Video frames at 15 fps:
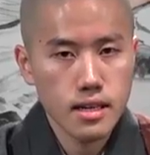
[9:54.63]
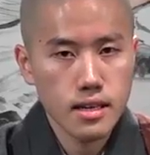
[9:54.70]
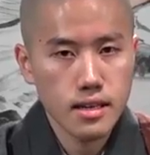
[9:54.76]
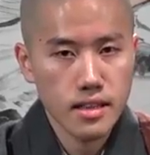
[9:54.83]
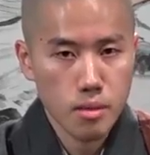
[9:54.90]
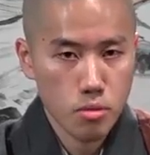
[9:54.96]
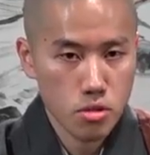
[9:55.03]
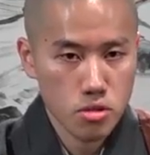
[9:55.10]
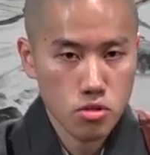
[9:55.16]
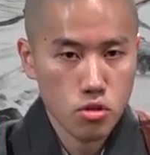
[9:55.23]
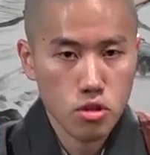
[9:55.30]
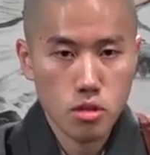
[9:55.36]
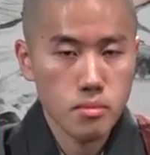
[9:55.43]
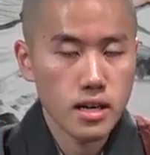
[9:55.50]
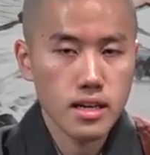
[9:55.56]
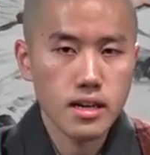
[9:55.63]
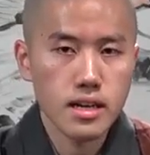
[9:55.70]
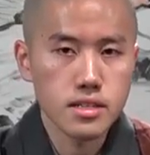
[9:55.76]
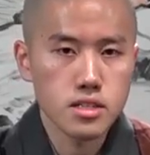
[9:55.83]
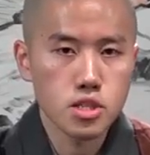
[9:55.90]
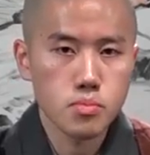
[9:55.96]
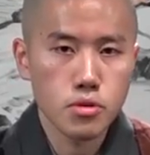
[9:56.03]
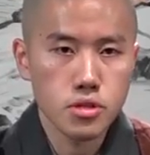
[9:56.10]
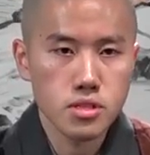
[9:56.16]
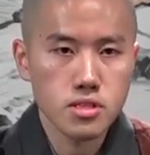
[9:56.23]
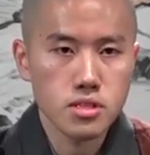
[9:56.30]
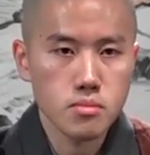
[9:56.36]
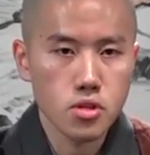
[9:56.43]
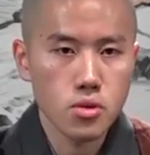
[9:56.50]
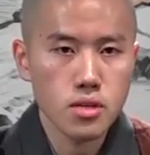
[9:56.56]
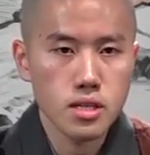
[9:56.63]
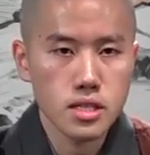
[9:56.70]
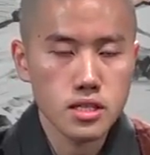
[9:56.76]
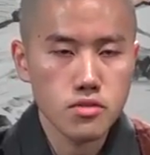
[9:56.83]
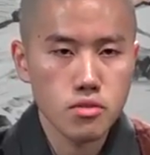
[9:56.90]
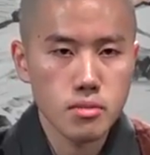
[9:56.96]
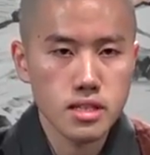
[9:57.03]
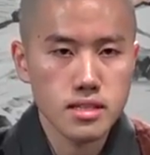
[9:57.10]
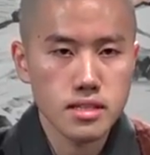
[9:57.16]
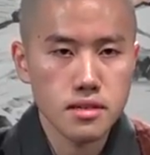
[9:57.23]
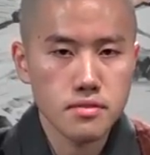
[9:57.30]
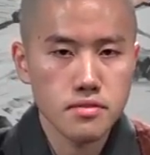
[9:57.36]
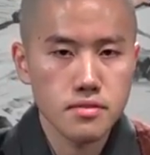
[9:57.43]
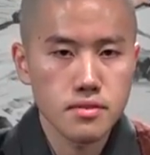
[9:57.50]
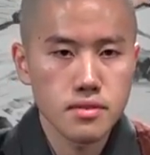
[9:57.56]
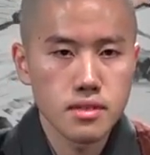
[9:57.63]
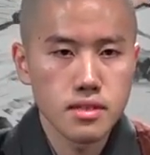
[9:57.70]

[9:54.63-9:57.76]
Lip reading: And that person told them, I just purchased some coconuts for myself.